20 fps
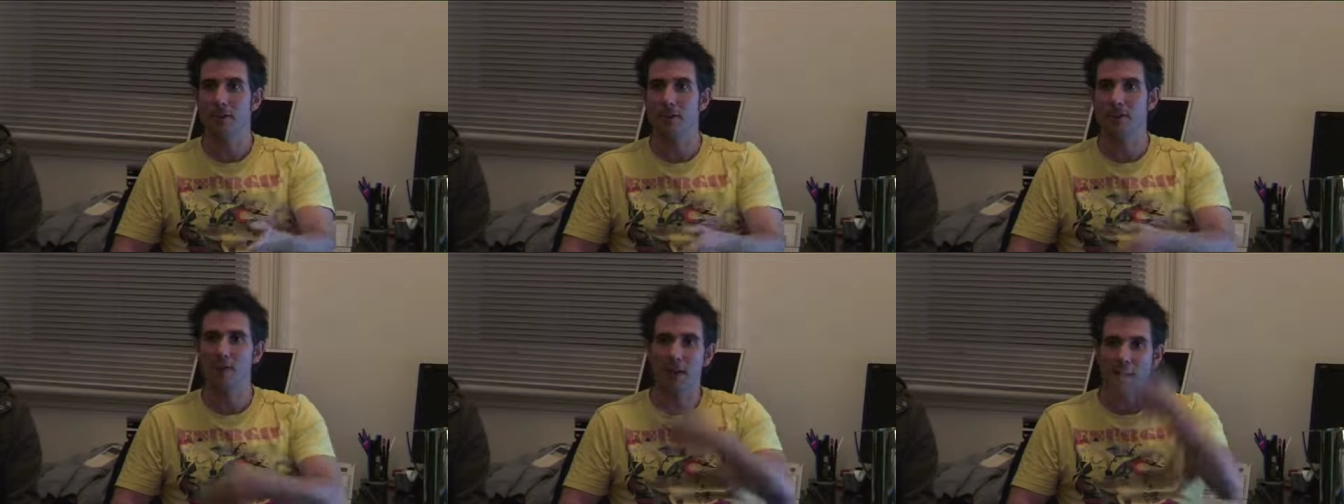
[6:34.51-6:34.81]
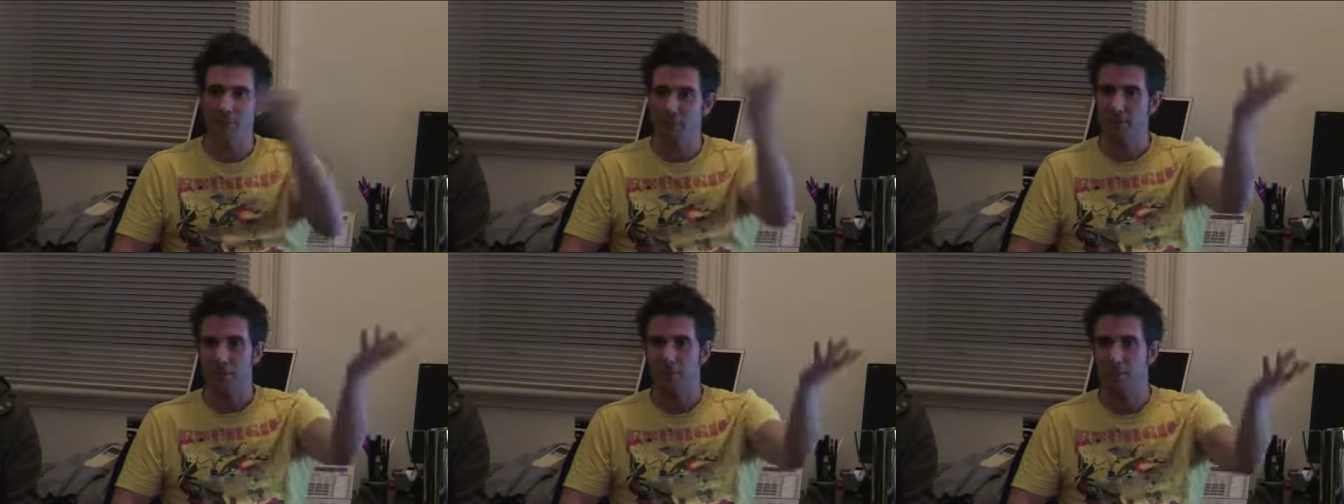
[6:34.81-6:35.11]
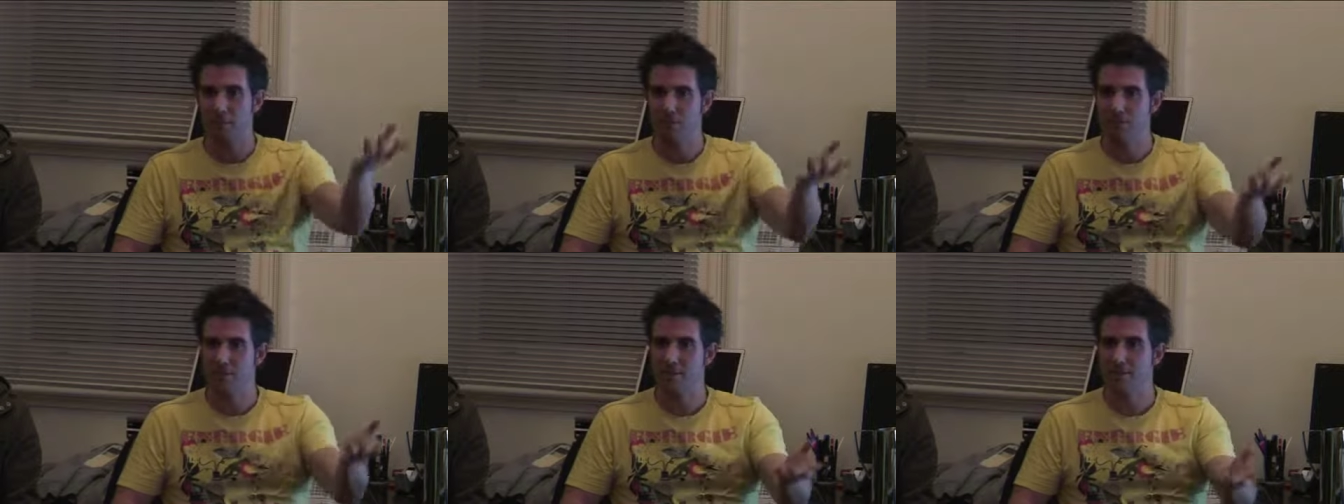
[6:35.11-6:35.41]
and half the
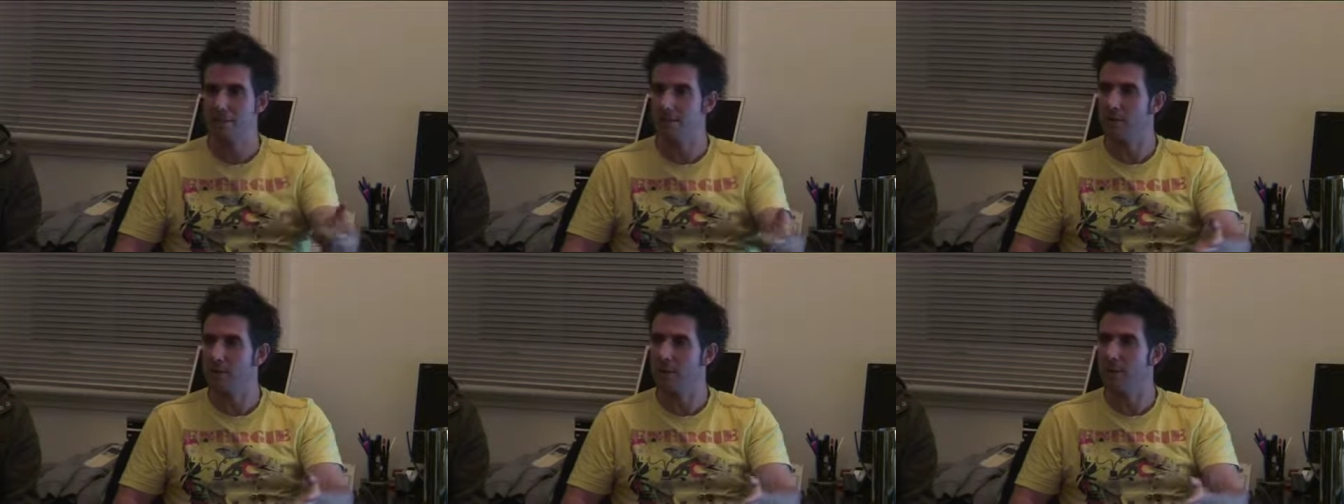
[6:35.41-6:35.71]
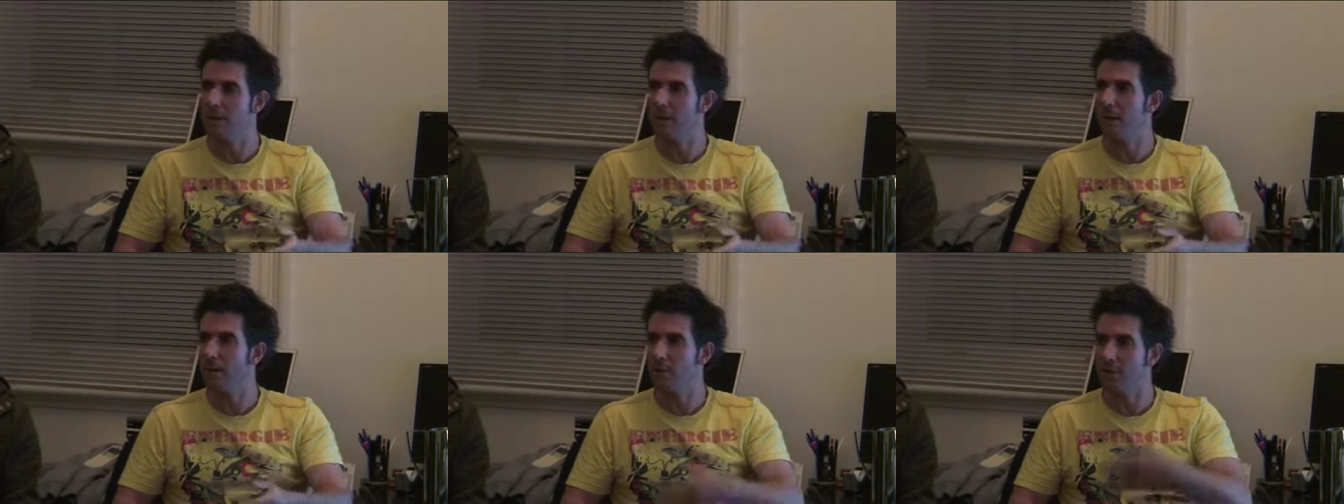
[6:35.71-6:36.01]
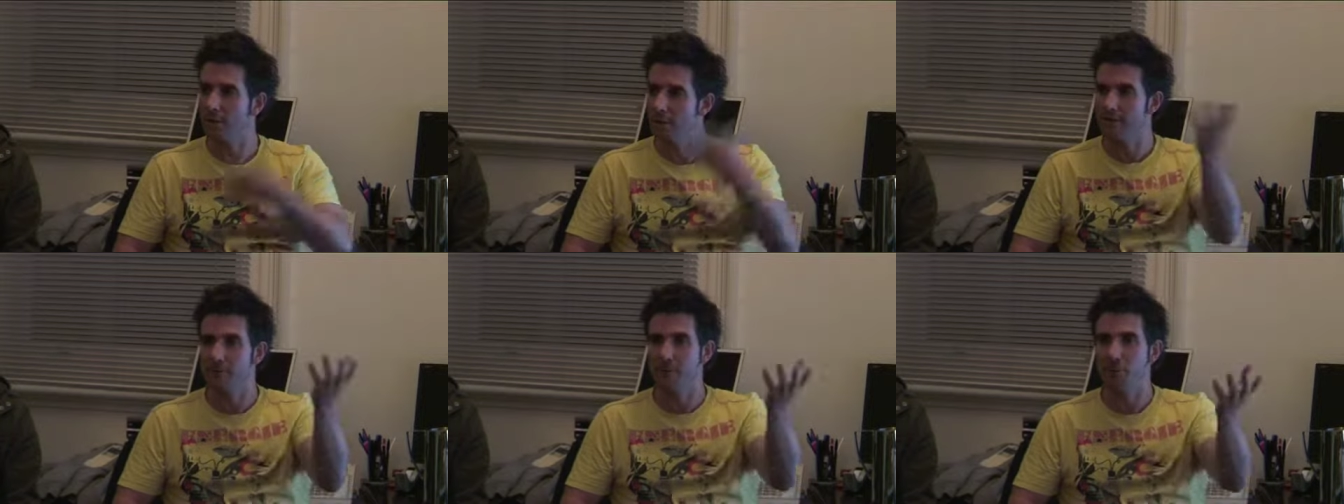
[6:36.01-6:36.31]
commercials I see on air now are
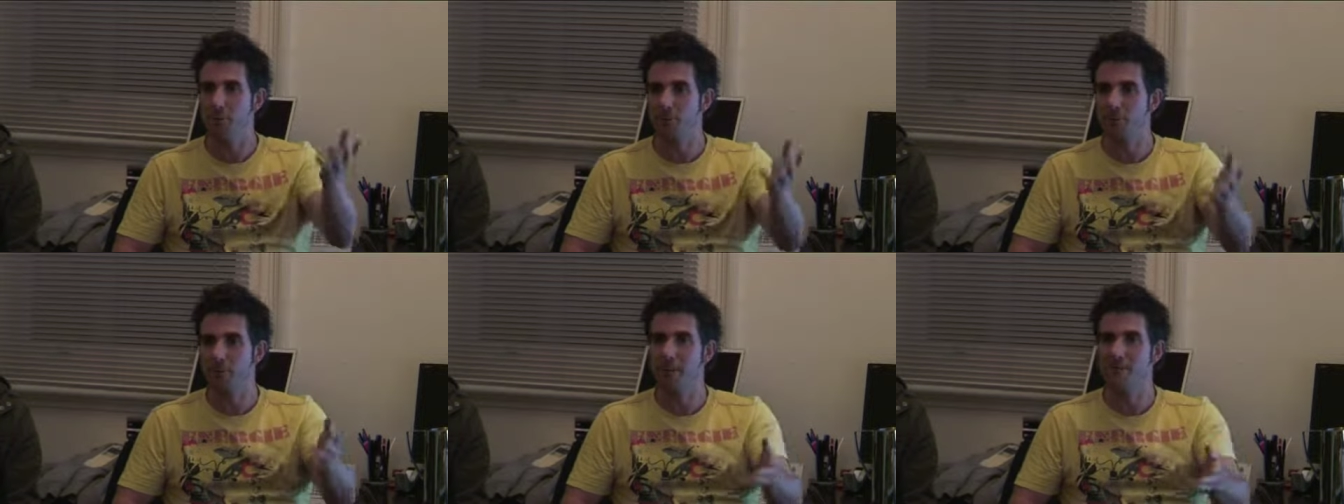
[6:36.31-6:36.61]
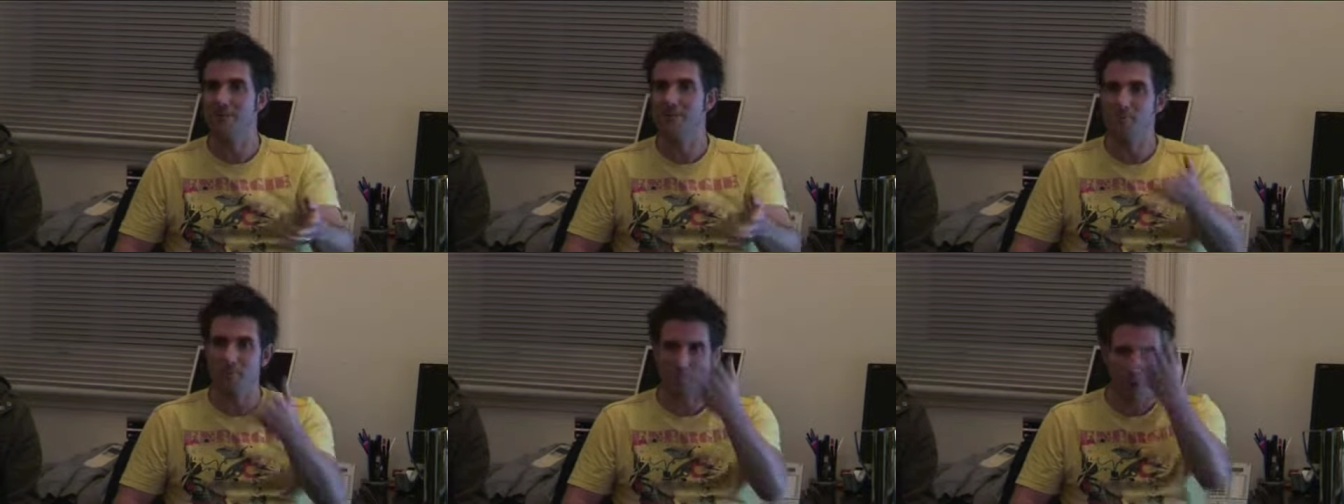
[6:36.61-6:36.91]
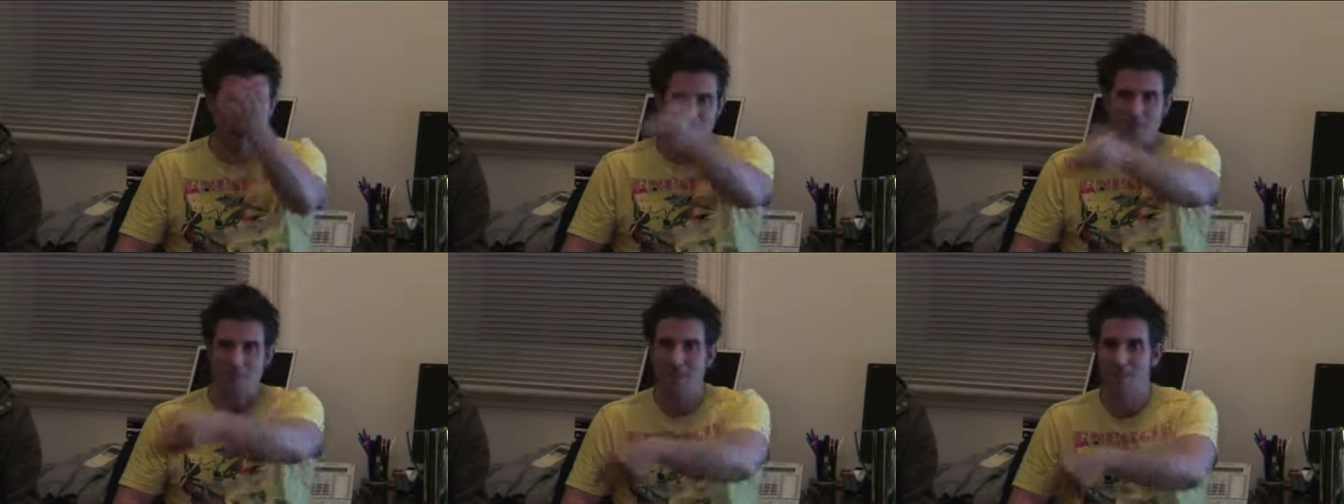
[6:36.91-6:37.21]
defielded because
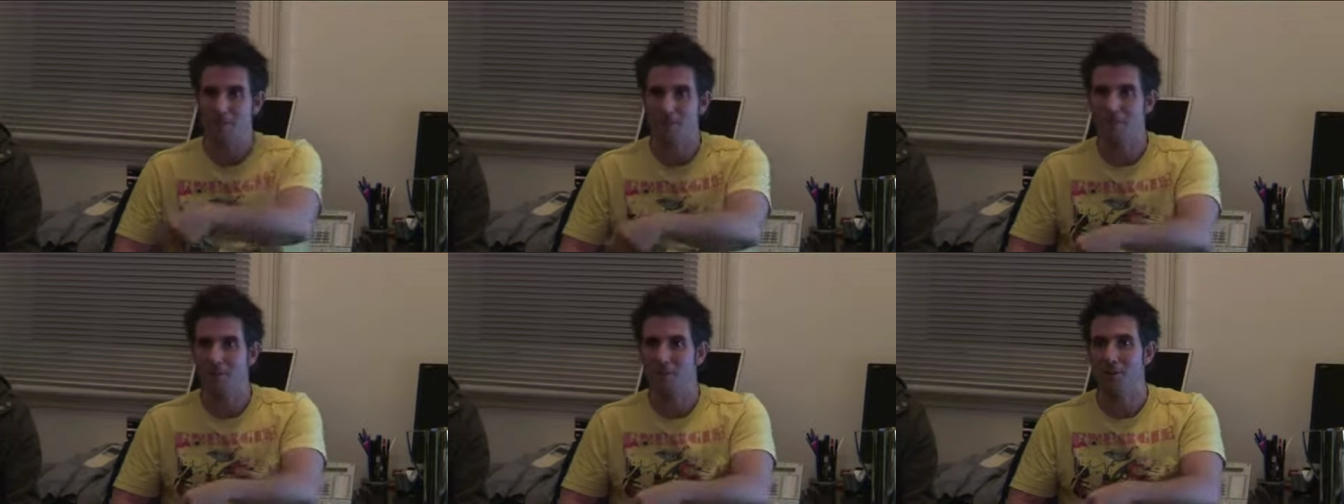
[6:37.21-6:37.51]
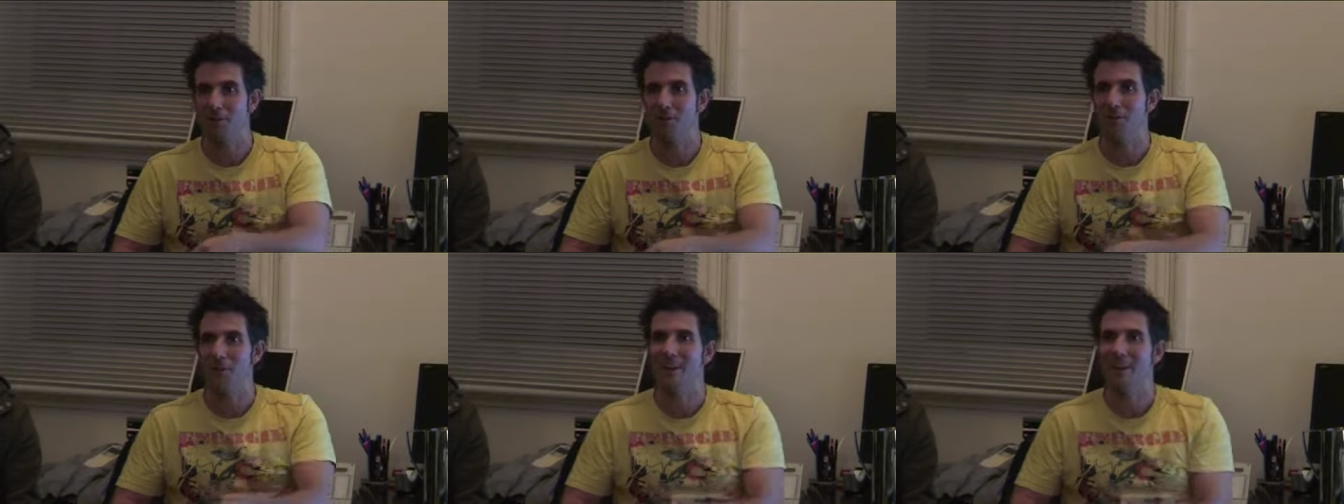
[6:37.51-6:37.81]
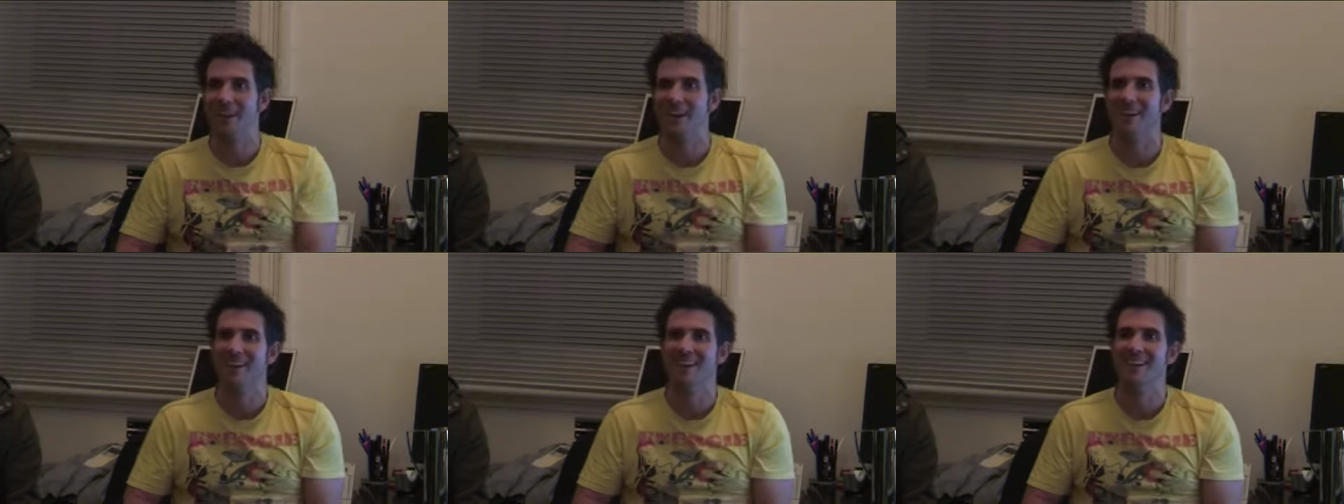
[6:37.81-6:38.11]
obviously people are doing
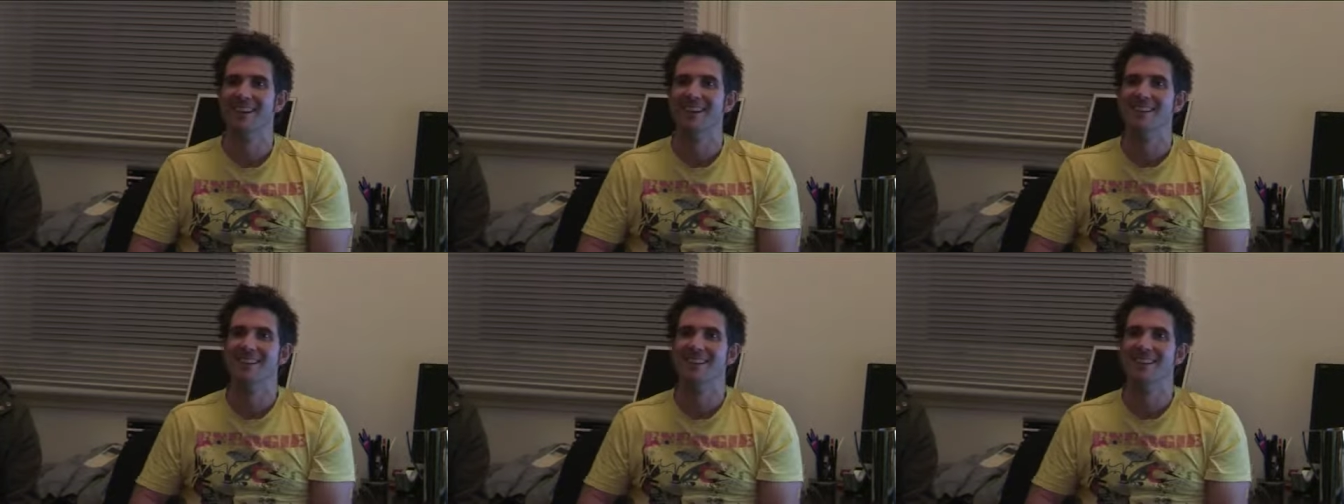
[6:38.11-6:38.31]
that.